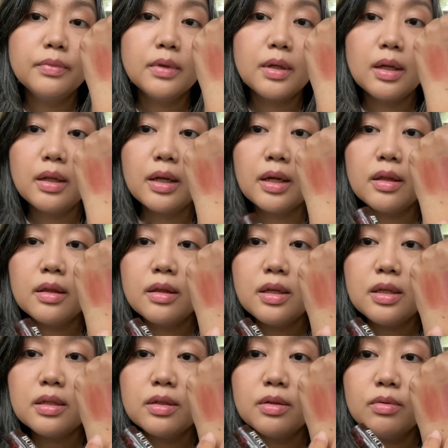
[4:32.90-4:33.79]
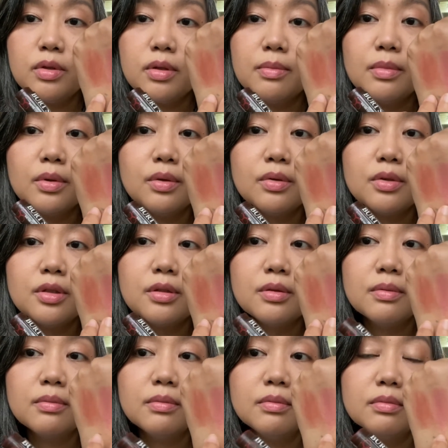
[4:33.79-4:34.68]
I like these two the most.
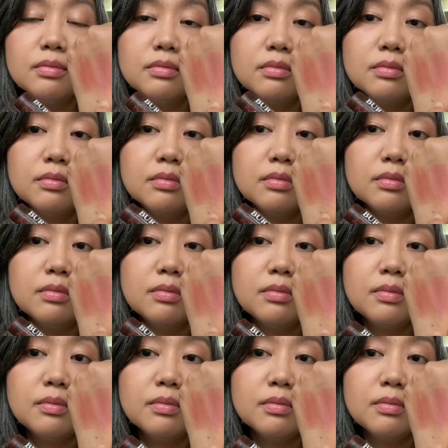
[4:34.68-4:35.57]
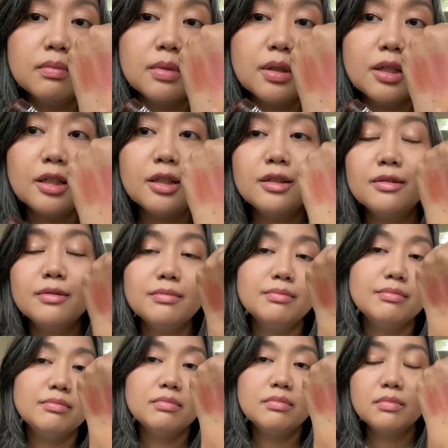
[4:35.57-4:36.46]
But
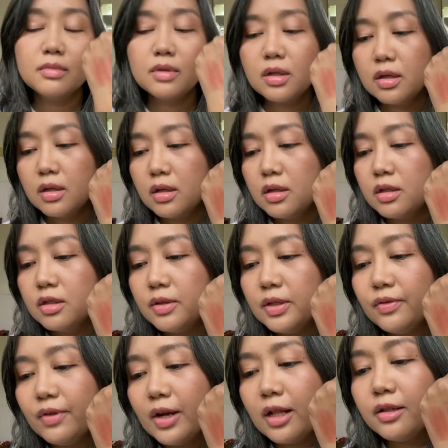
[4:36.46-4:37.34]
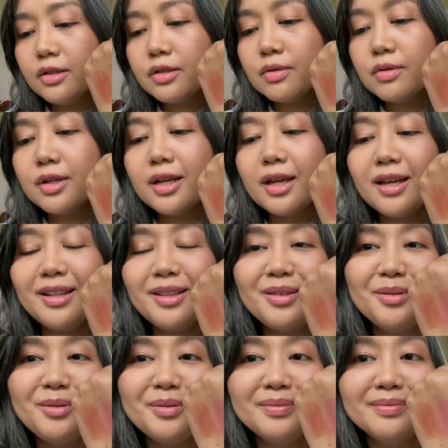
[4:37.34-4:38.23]
Sweet Violet's okay
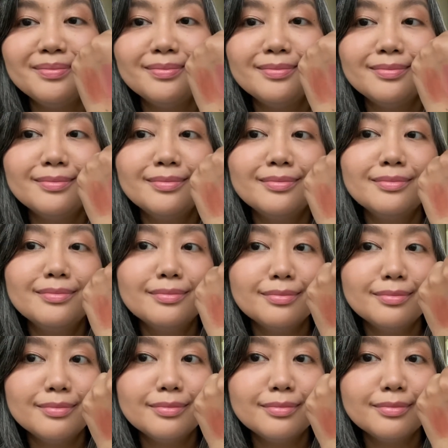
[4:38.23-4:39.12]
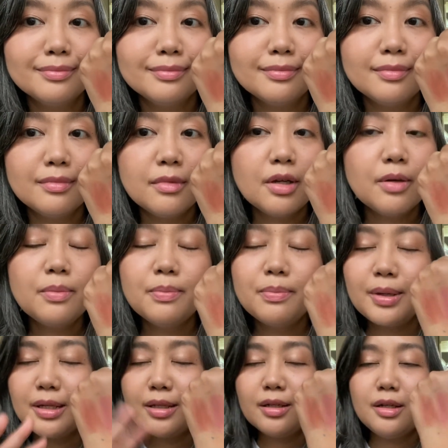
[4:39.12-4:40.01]
too. They're
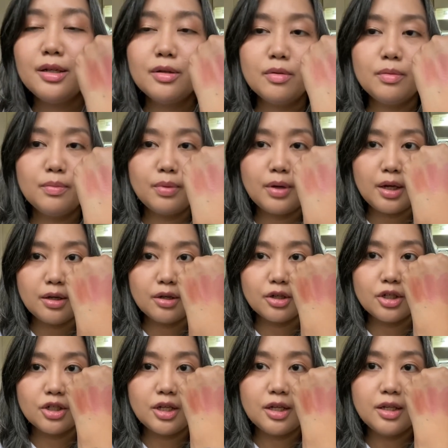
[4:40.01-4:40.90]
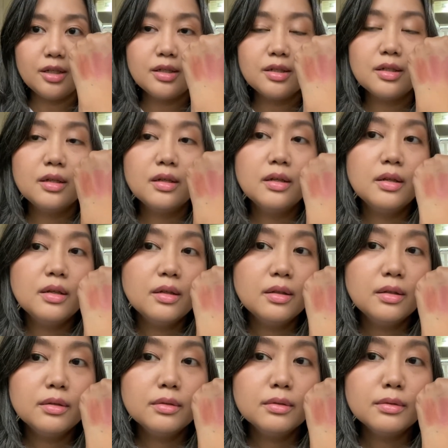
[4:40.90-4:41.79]
basically no-brainer shades.
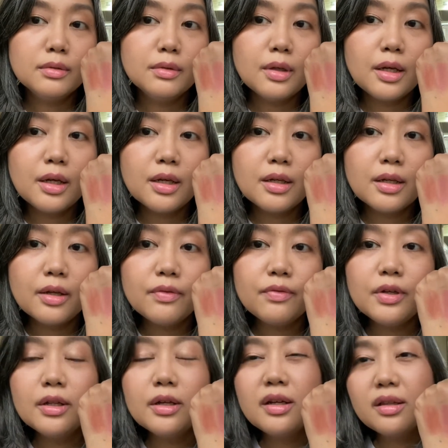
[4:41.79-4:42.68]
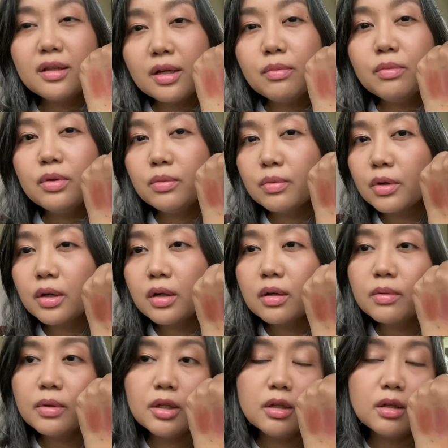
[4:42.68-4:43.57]
And I feel like they would
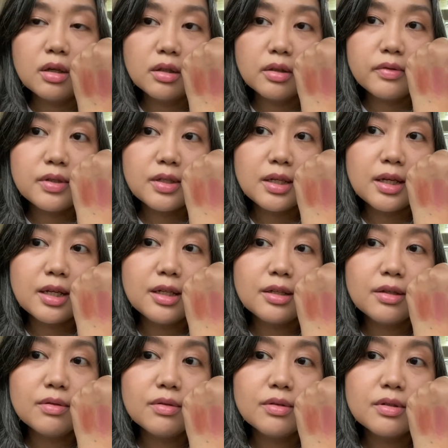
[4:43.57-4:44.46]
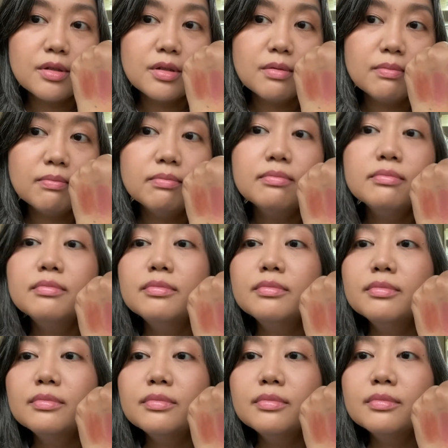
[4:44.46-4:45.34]
work with a lot of skin tones.
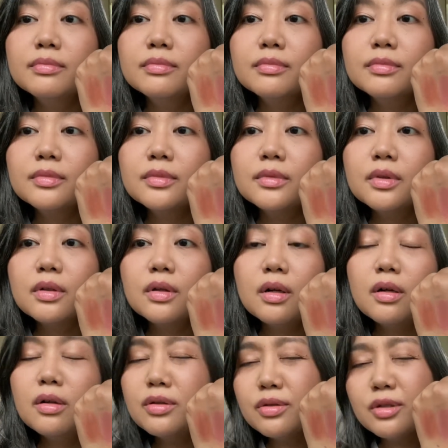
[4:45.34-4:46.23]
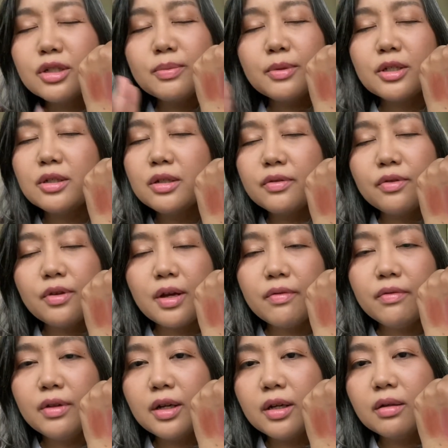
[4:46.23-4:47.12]
Also, especially if you
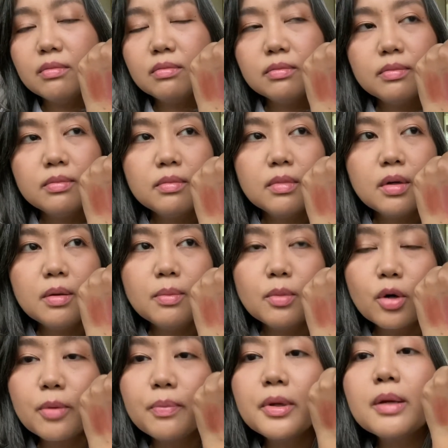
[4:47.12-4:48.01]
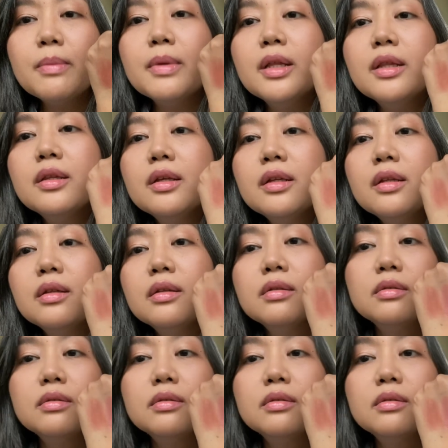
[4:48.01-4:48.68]
have like a more pigmented